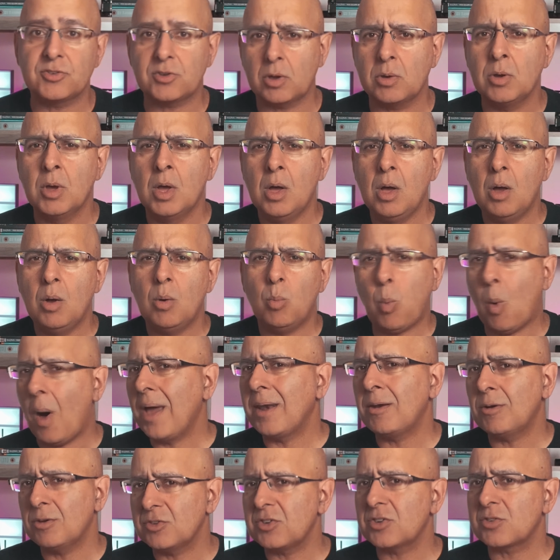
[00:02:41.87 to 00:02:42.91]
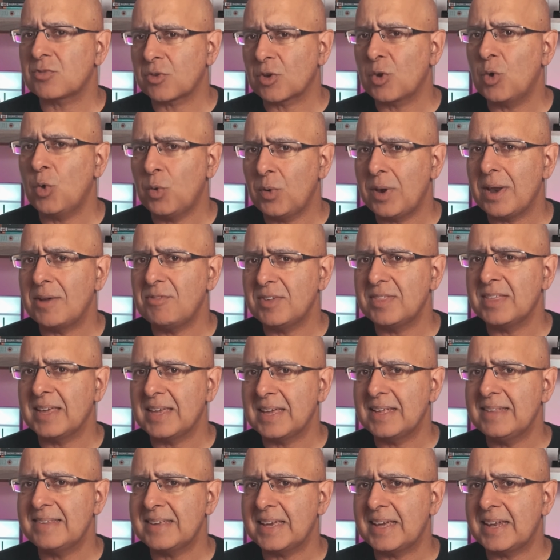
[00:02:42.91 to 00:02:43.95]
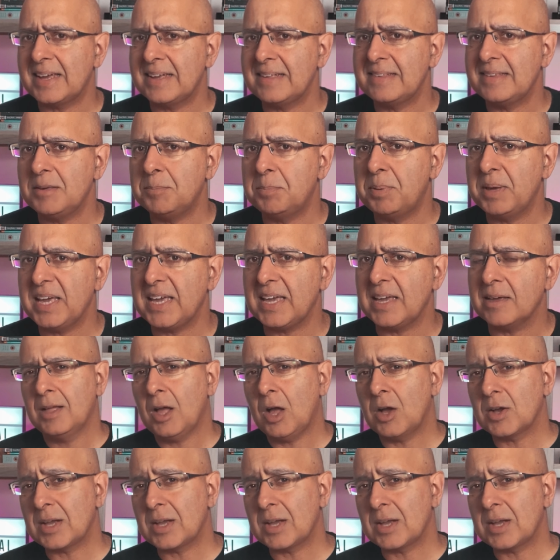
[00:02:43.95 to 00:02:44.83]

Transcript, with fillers: So why not just record everything in ten eighty p?